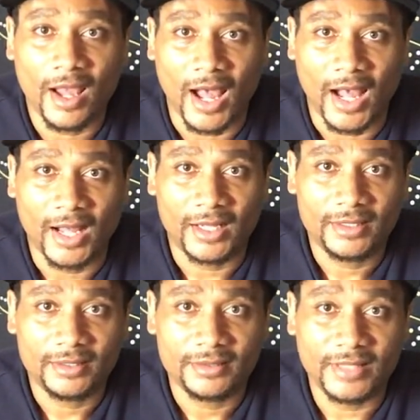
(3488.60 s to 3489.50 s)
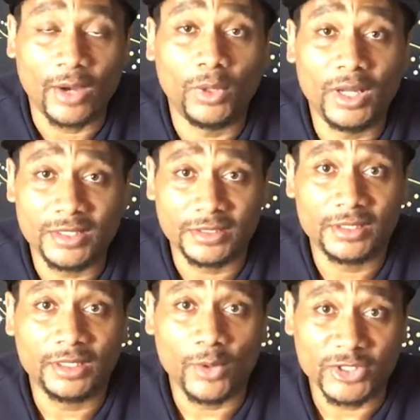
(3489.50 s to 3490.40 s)
Uh, that was a
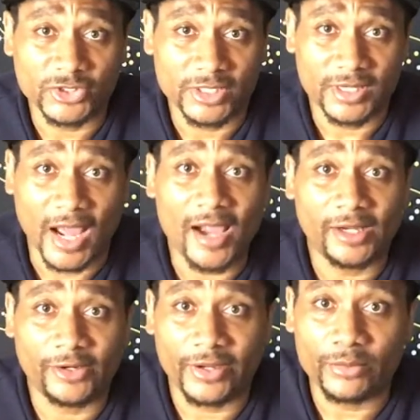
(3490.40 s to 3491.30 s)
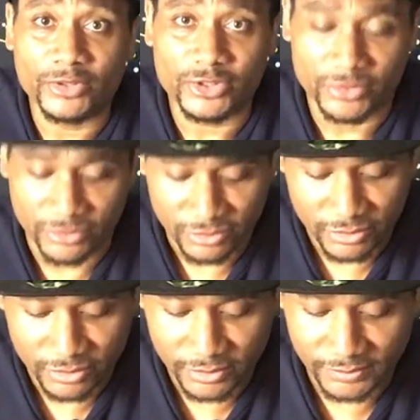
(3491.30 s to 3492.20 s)
good question. I agree with you,
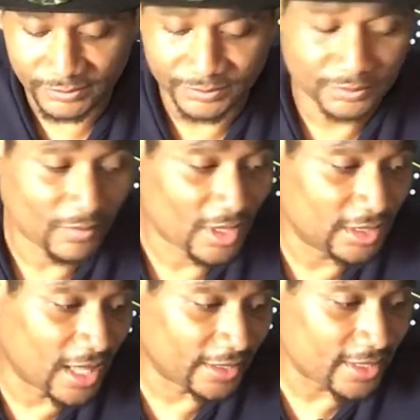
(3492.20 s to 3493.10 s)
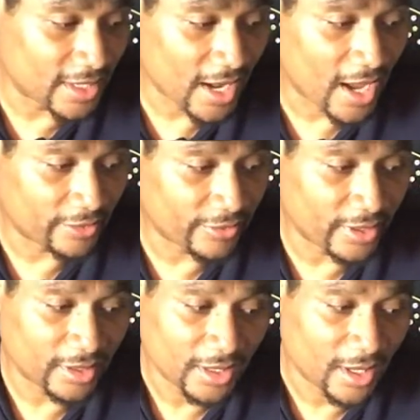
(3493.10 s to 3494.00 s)
Lucky, and I agree.